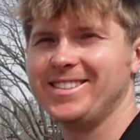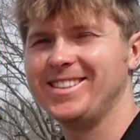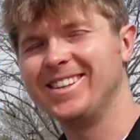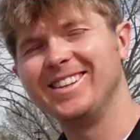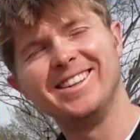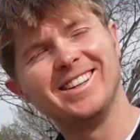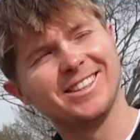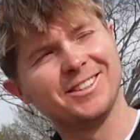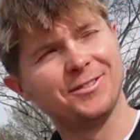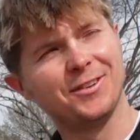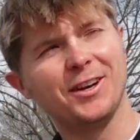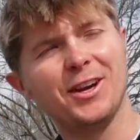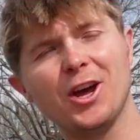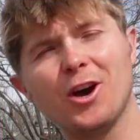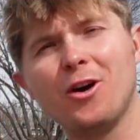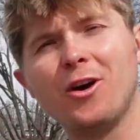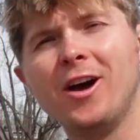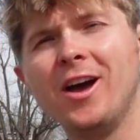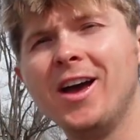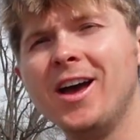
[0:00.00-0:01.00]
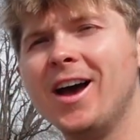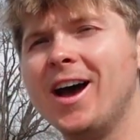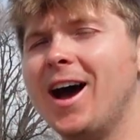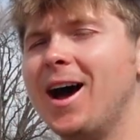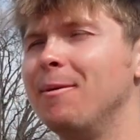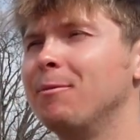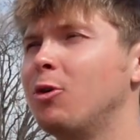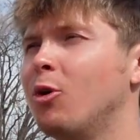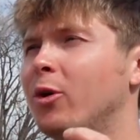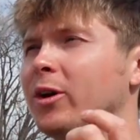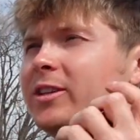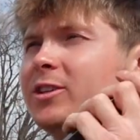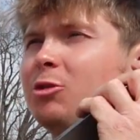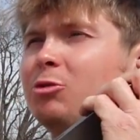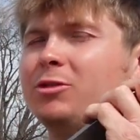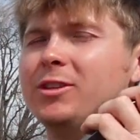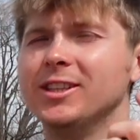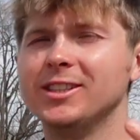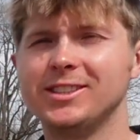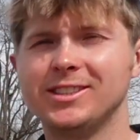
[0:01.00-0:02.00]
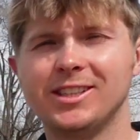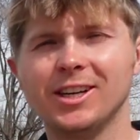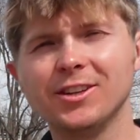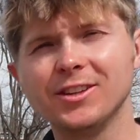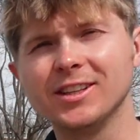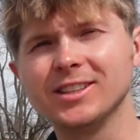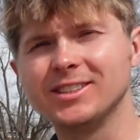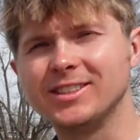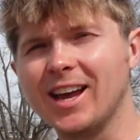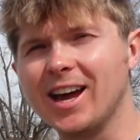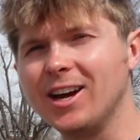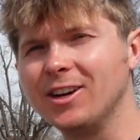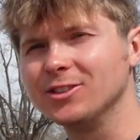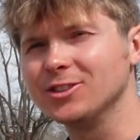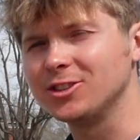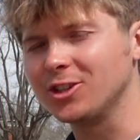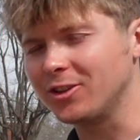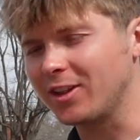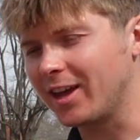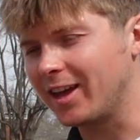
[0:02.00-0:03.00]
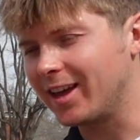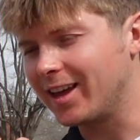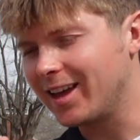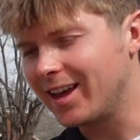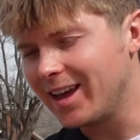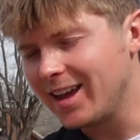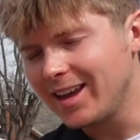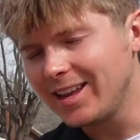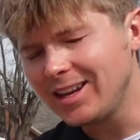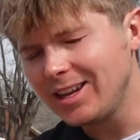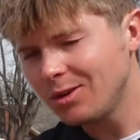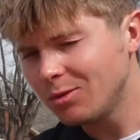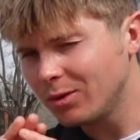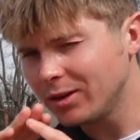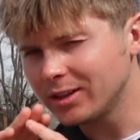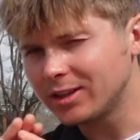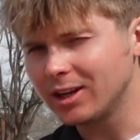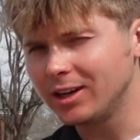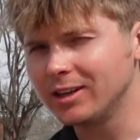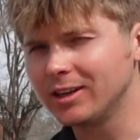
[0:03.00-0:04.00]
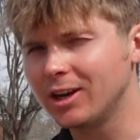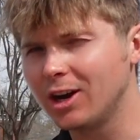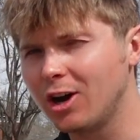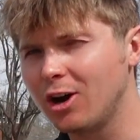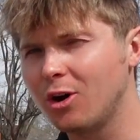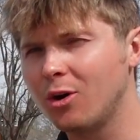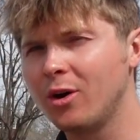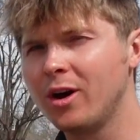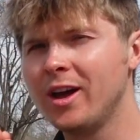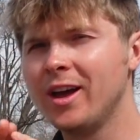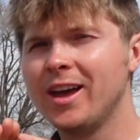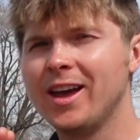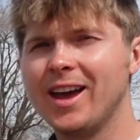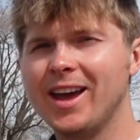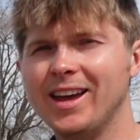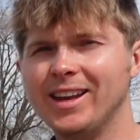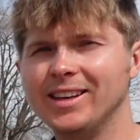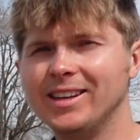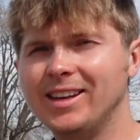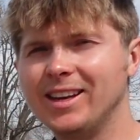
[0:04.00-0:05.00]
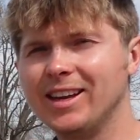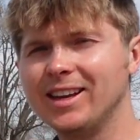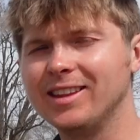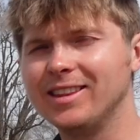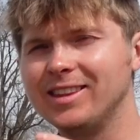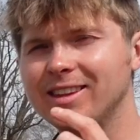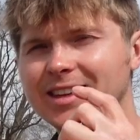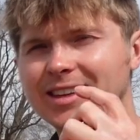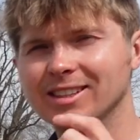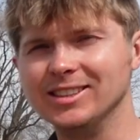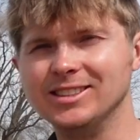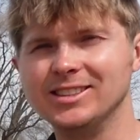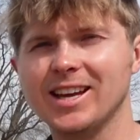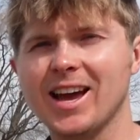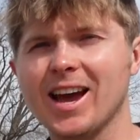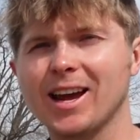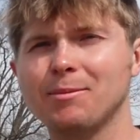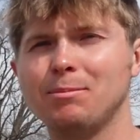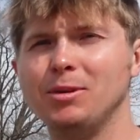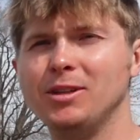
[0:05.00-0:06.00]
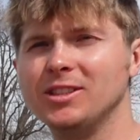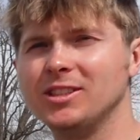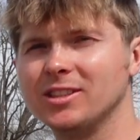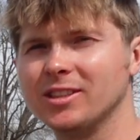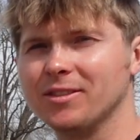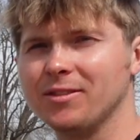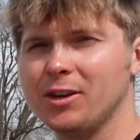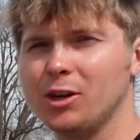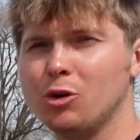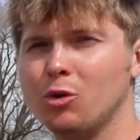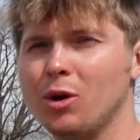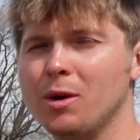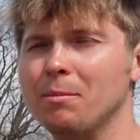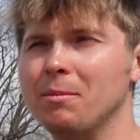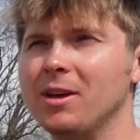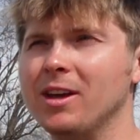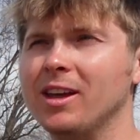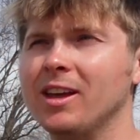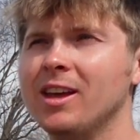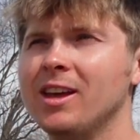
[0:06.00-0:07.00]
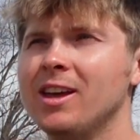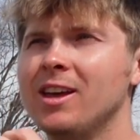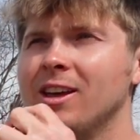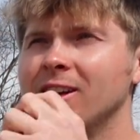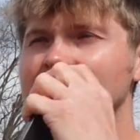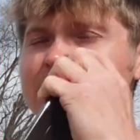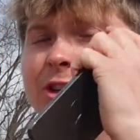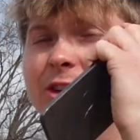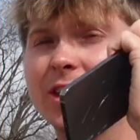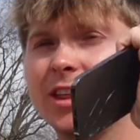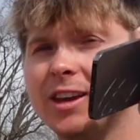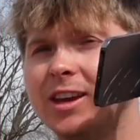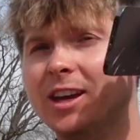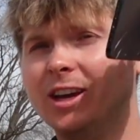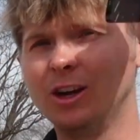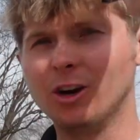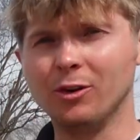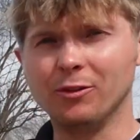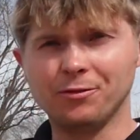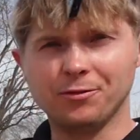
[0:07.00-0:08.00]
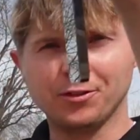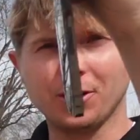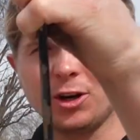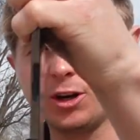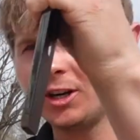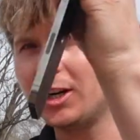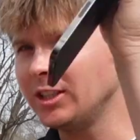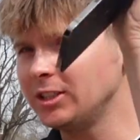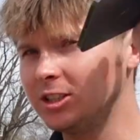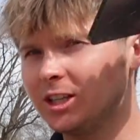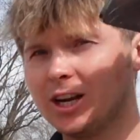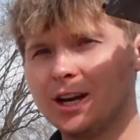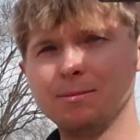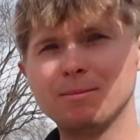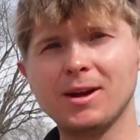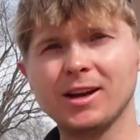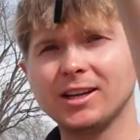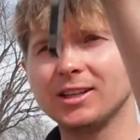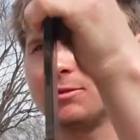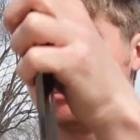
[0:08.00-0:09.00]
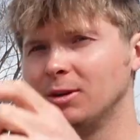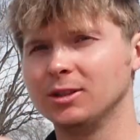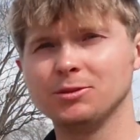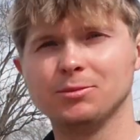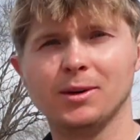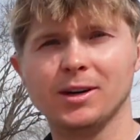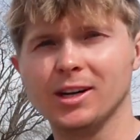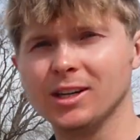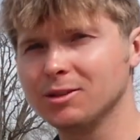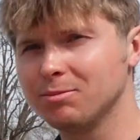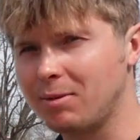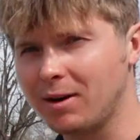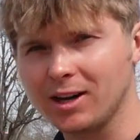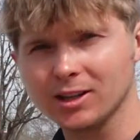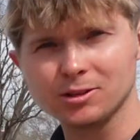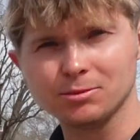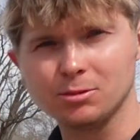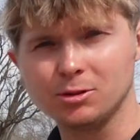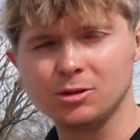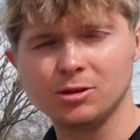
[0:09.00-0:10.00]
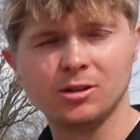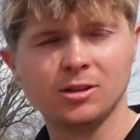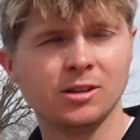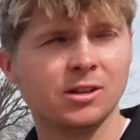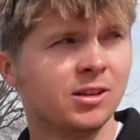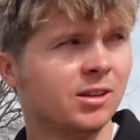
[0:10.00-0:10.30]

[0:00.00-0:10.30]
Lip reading: In this video, I'm going to distill this down so that anyone can go and get the exact pieces of equipment so that they can go and flourish and make as much money as possible.